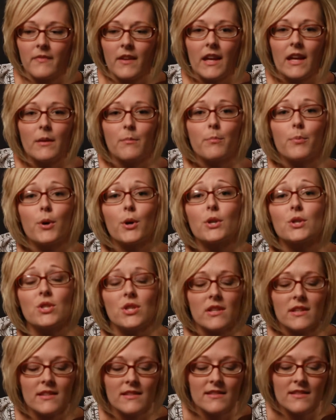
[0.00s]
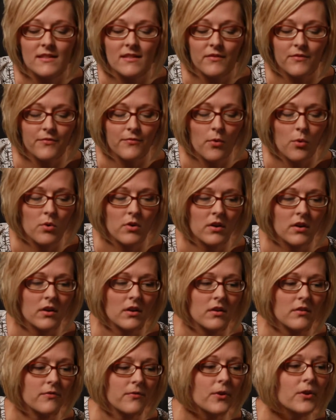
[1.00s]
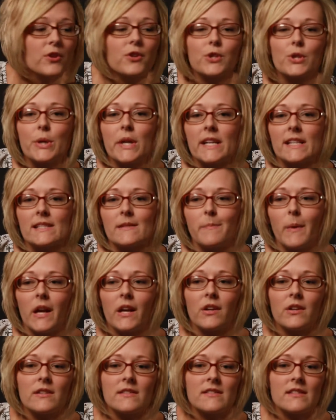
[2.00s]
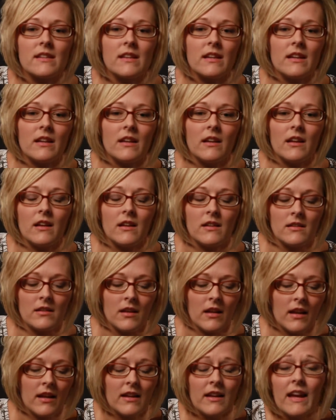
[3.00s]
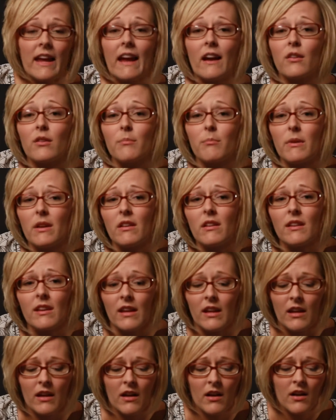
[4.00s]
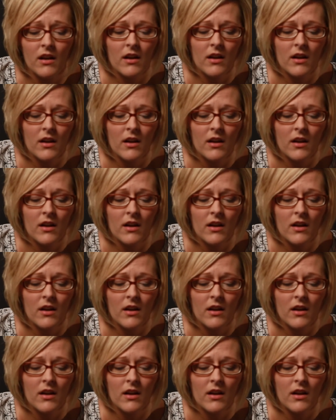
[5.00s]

It pushes for further transparency and accountability,